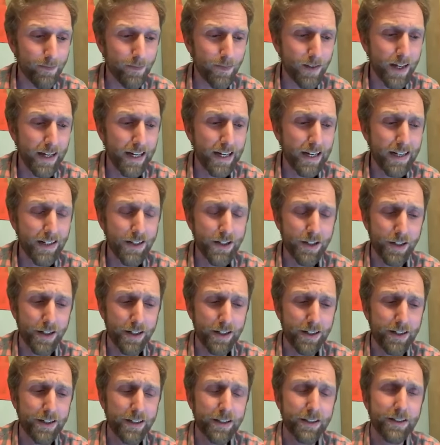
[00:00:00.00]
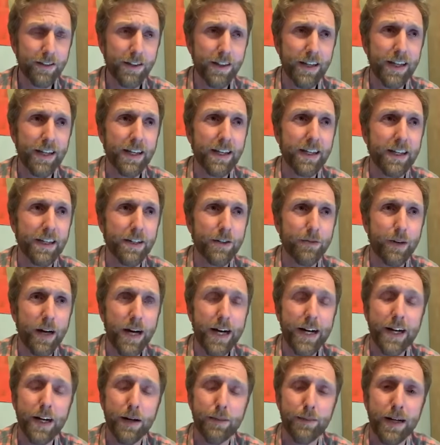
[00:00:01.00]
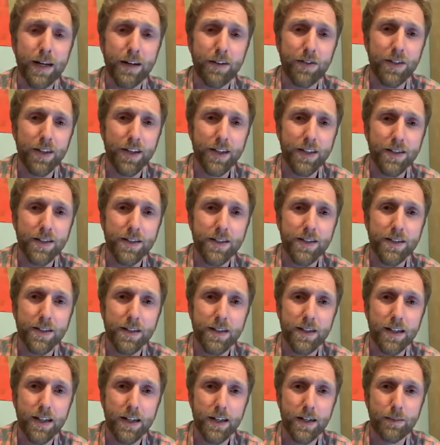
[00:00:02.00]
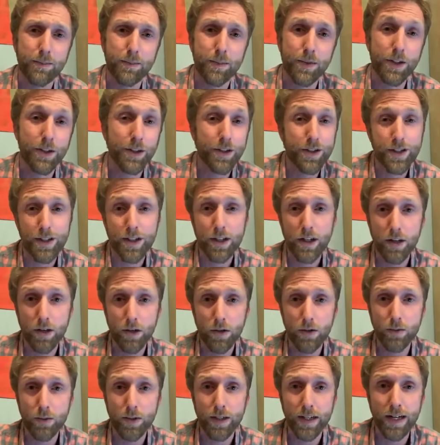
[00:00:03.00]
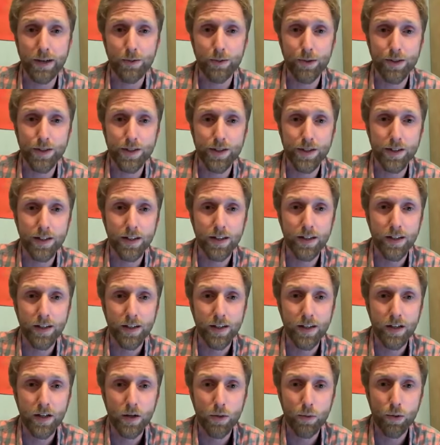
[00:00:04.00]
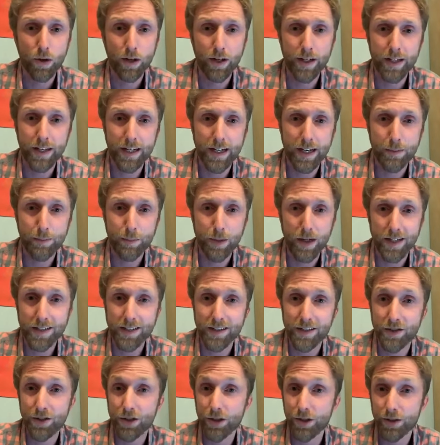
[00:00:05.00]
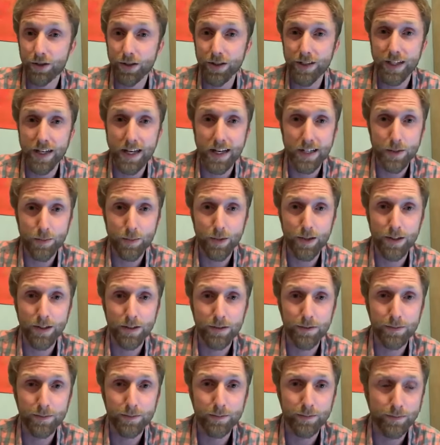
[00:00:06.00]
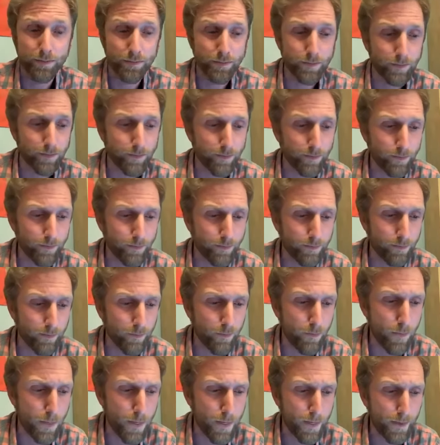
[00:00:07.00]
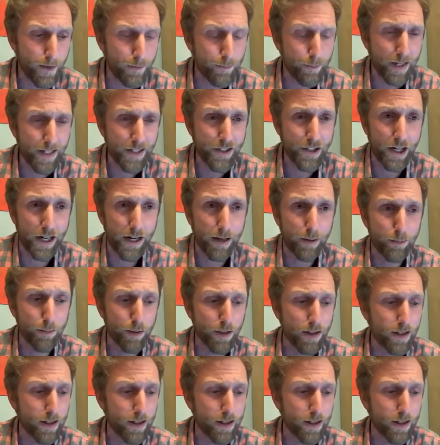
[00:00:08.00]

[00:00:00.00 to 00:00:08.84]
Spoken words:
And I started thinking and writing about this years ago when I was working at Boston Children's Hospital. And my job